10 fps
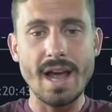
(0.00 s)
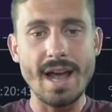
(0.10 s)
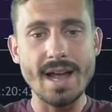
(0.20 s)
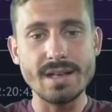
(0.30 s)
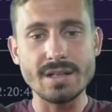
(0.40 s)

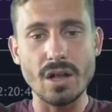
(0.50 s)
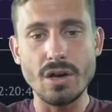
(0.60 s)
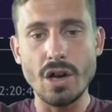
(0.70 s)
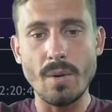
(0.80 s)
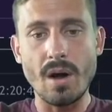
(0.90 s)
and
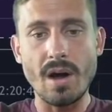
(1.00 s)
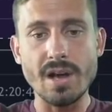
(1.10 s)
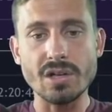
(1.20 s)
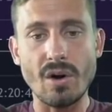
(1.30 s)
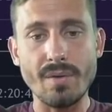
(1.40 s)
lower
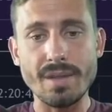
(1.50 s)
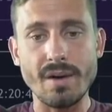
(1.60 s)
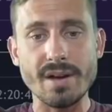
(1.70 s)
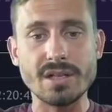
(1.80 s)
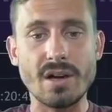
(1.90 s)
highs on the
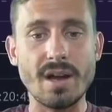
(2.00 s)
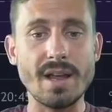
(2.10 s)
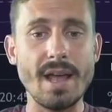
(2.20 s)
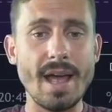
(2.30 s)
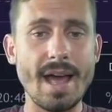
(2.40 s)
RSI.